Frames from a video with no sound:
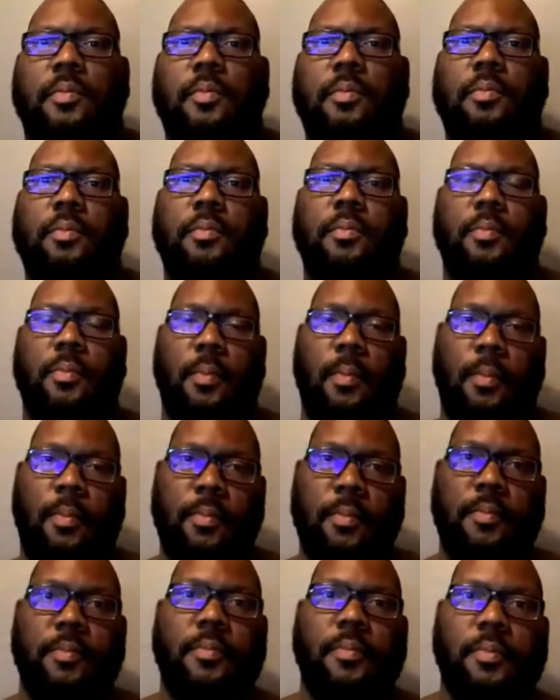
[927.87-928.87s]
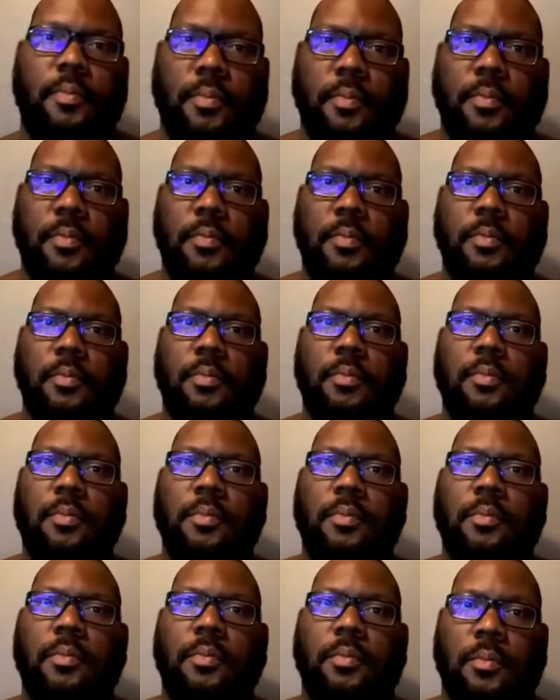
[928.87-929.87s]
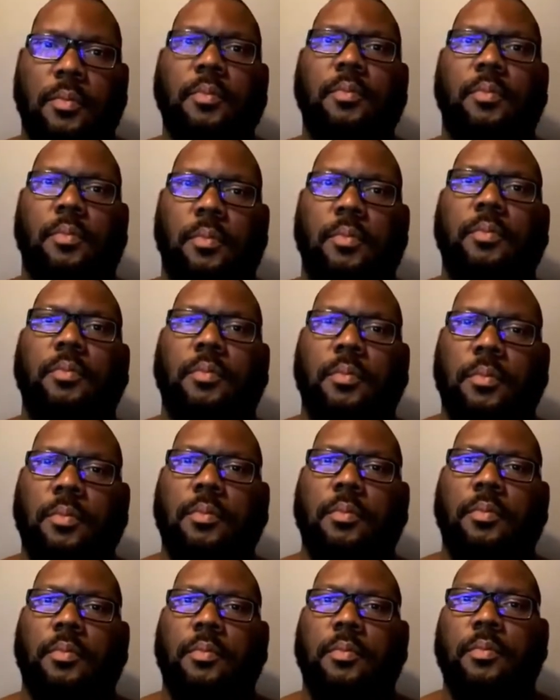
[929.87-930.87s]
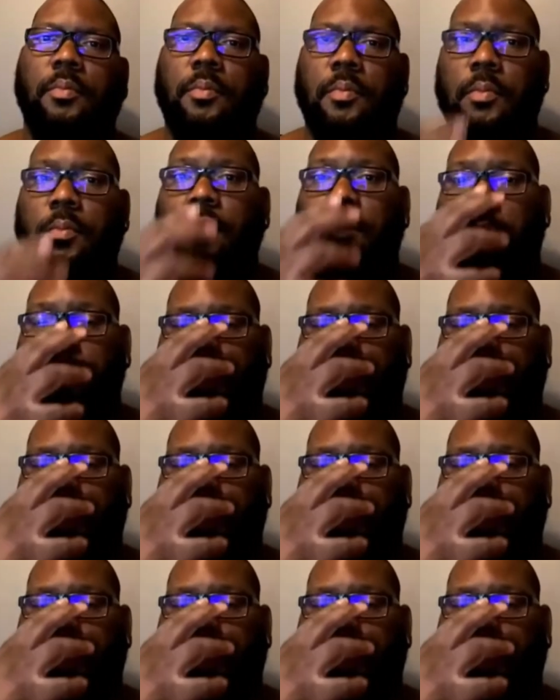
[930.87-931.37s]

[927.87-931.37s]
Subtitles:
(not speaking)